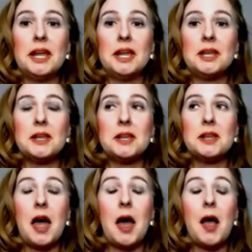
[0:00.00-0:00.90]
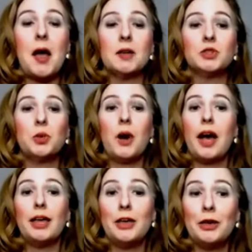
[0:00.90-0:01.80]
And so
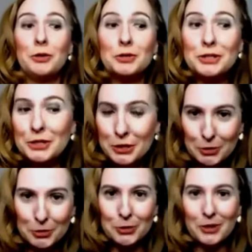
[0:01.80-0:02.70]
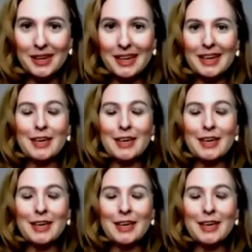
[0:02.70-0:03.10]
I used to